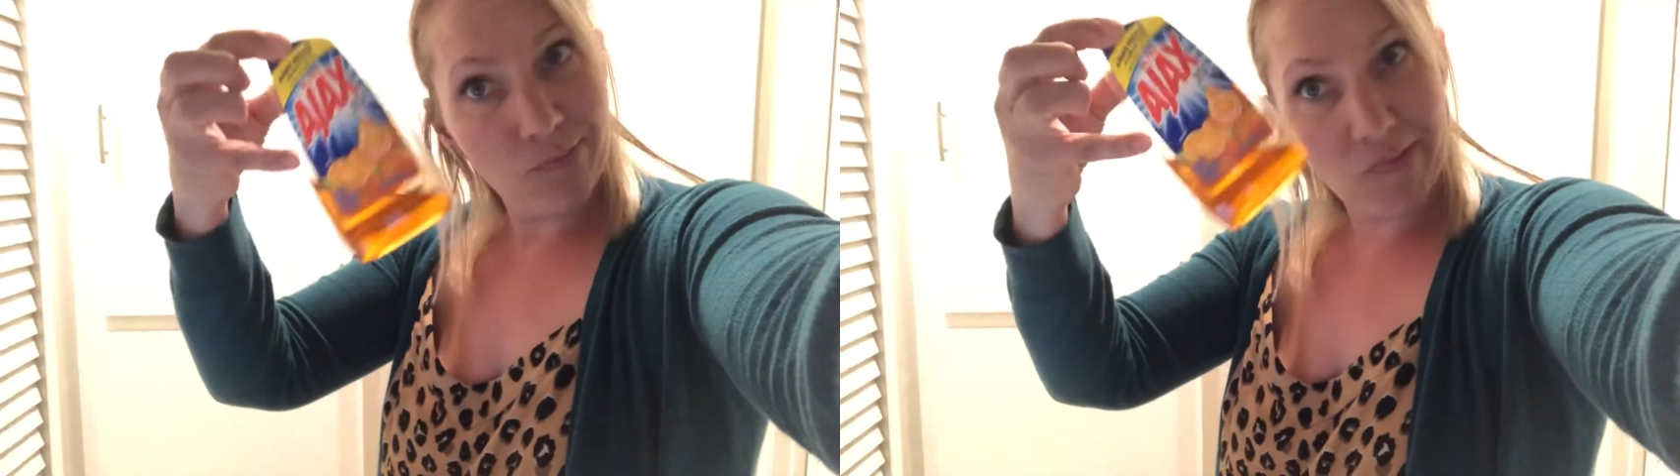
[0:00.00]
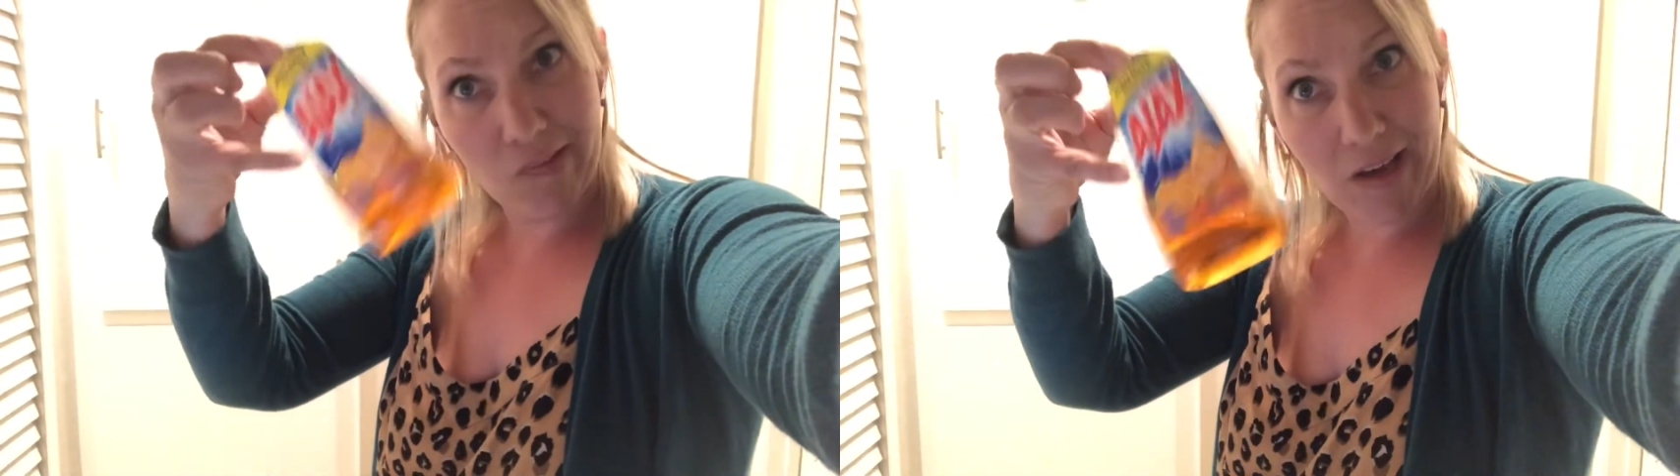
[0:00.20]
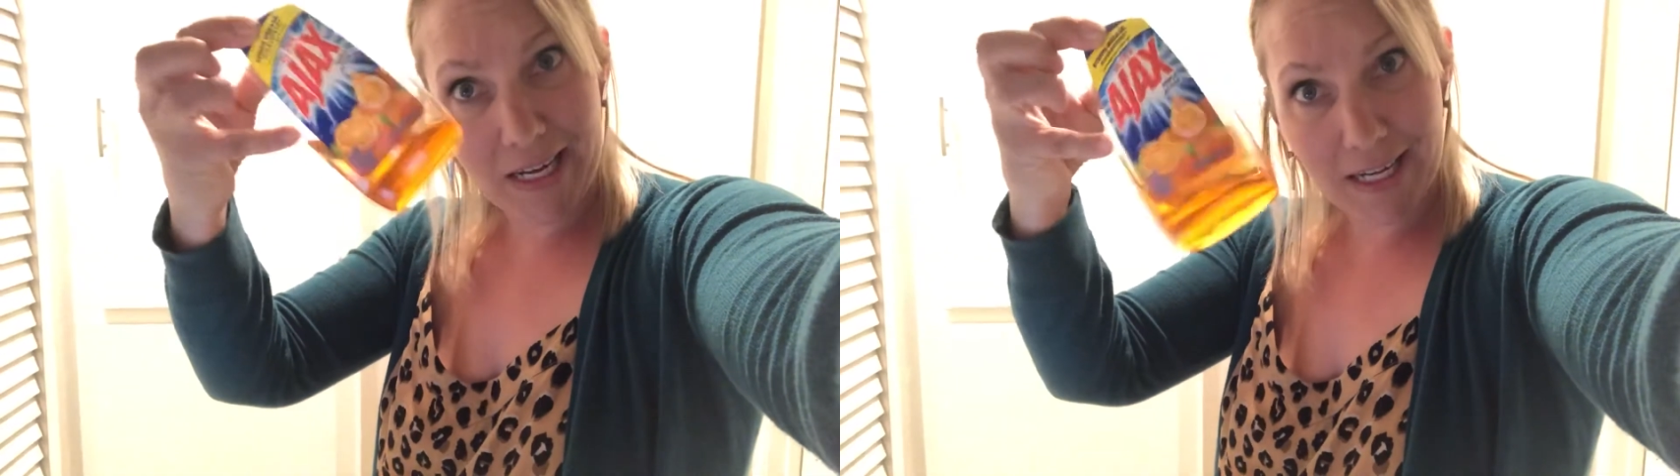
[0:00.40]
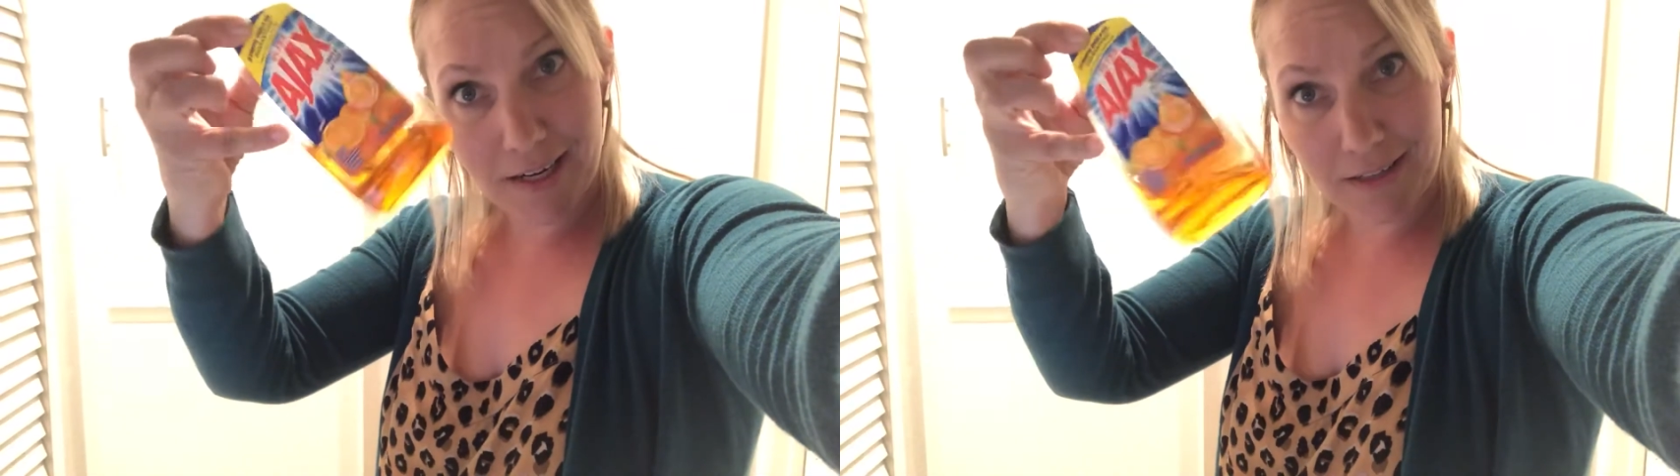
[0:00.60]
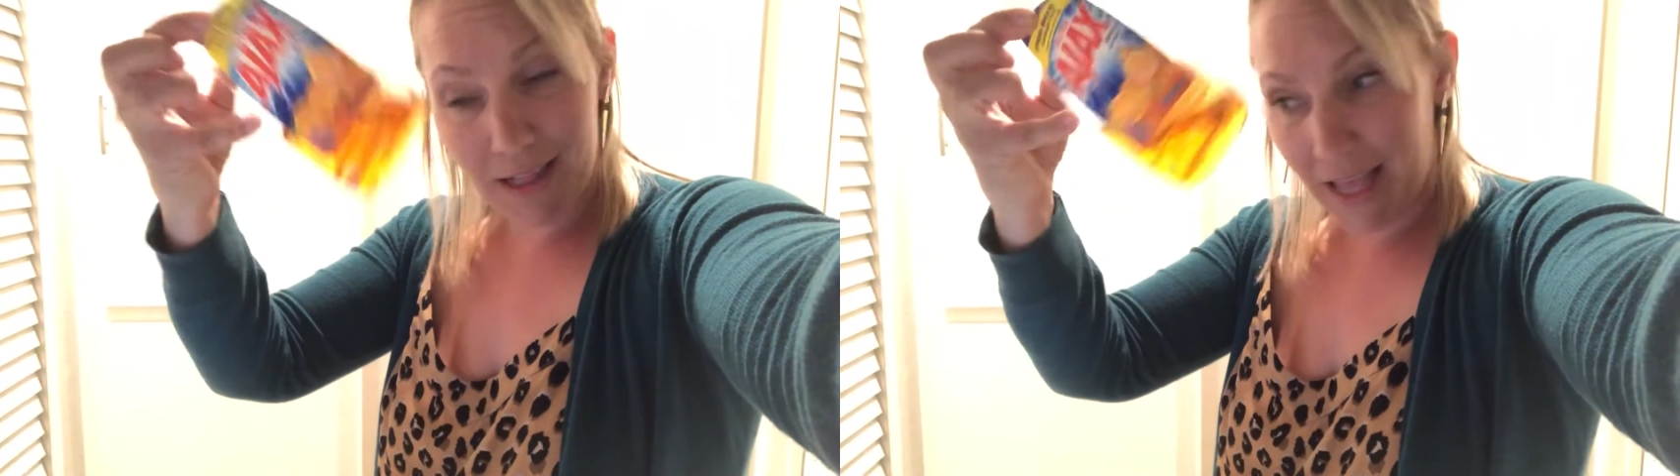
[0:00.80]
We've got it in
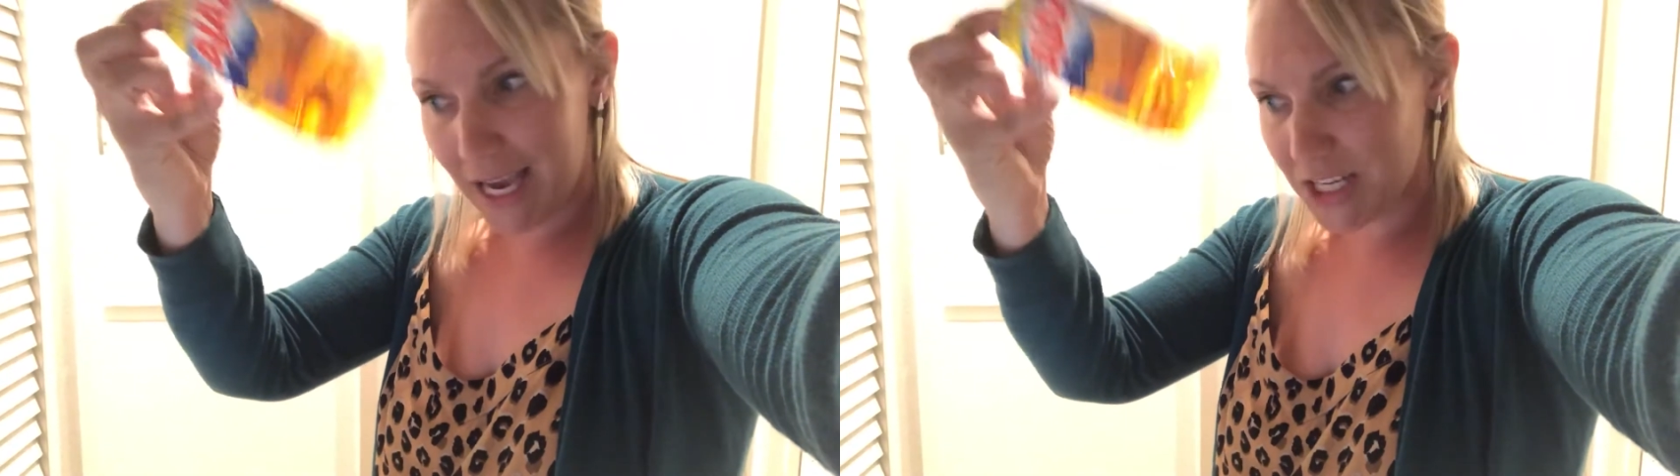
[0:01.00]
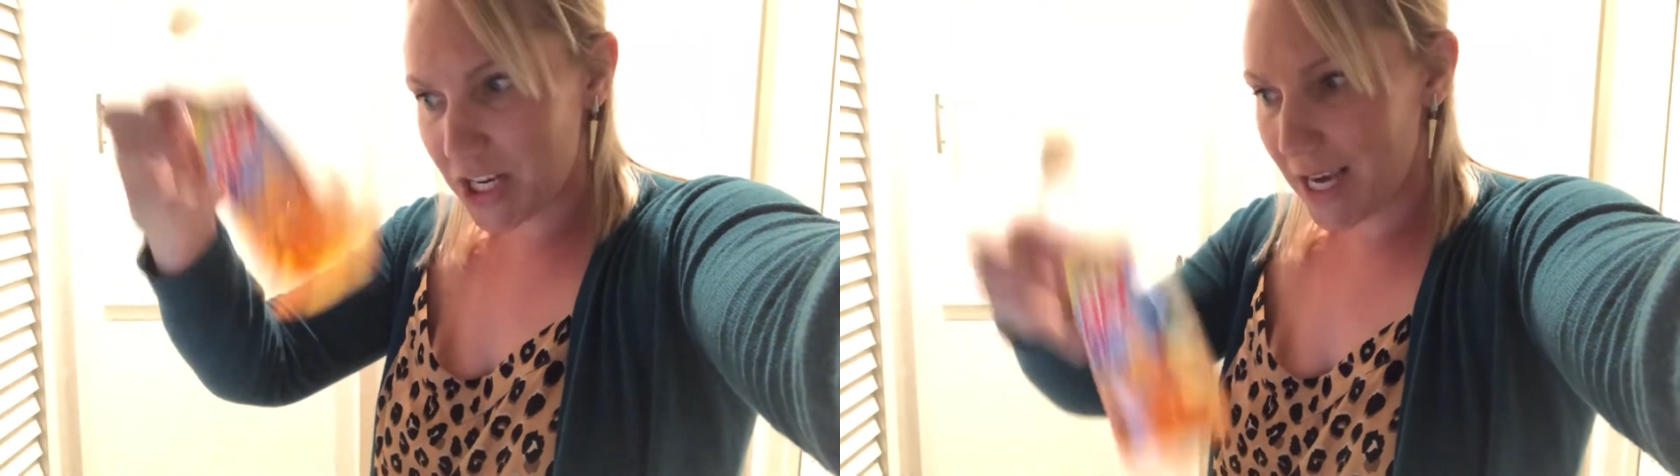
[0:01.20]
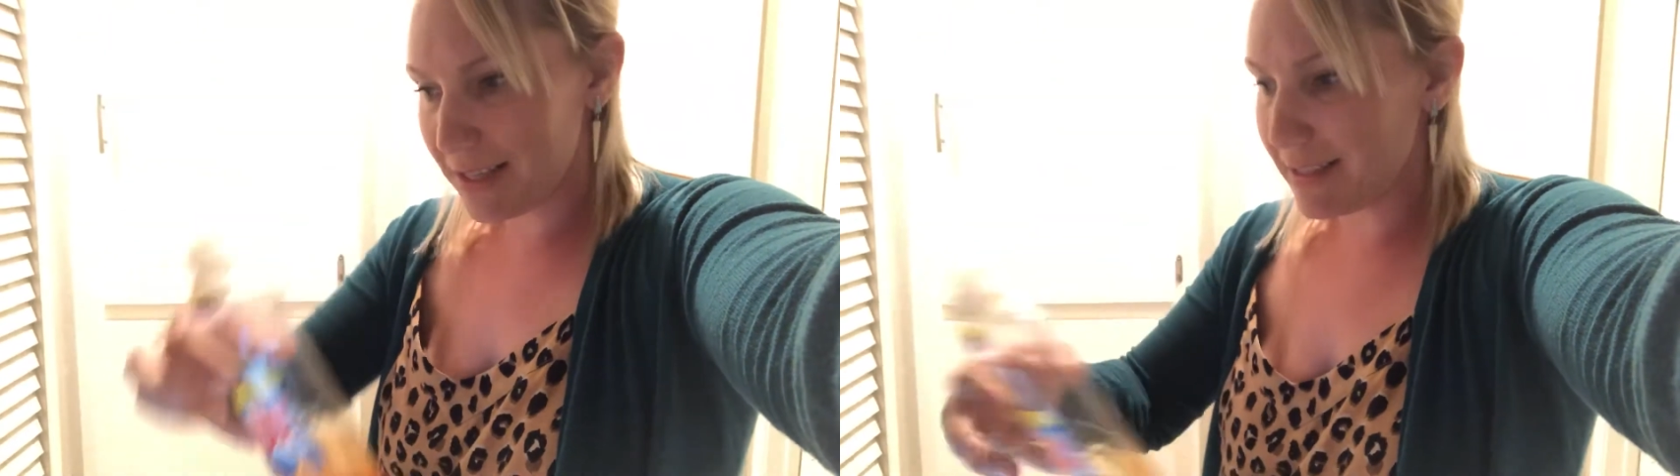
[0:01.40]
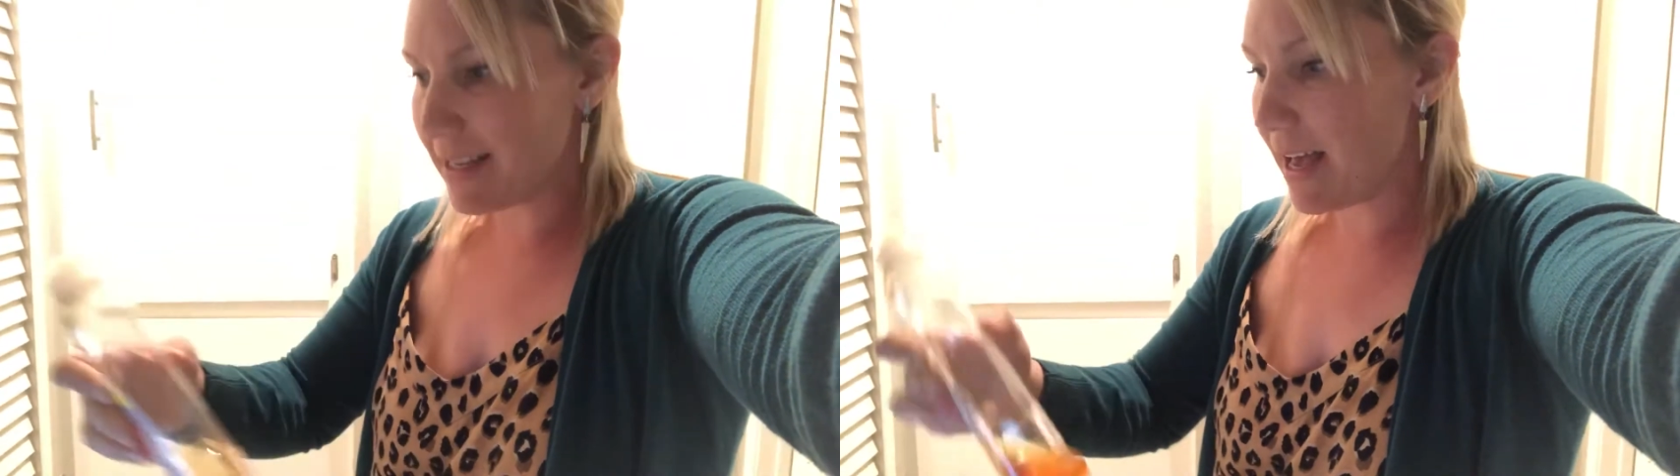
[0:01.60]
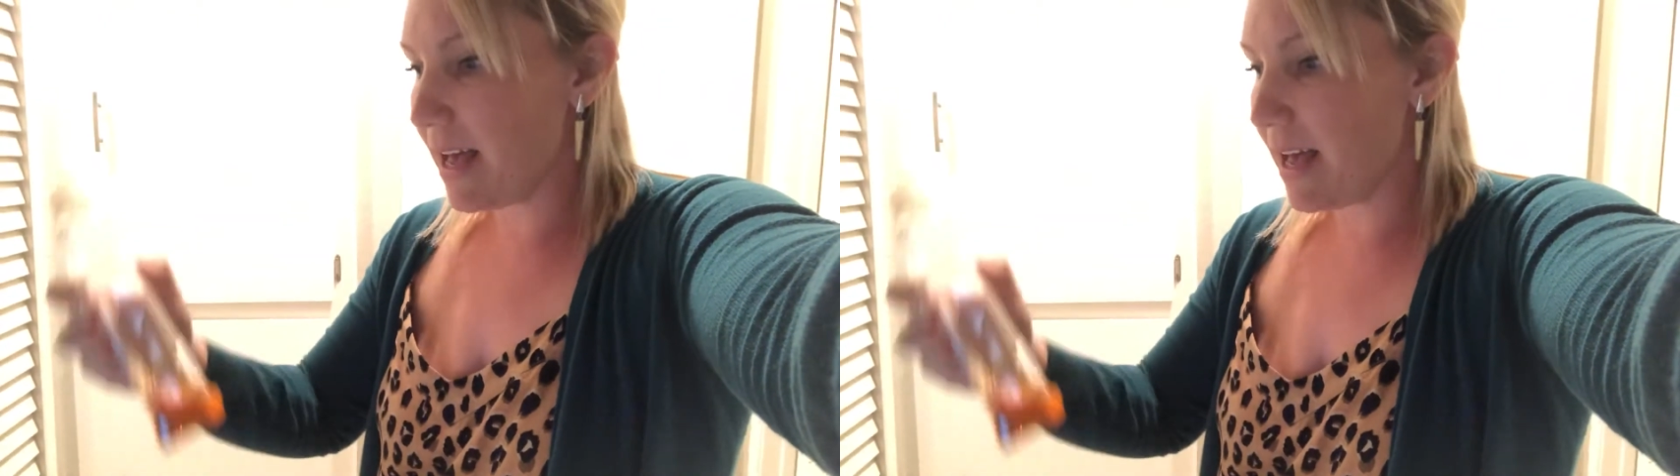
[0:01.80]
our little Ajax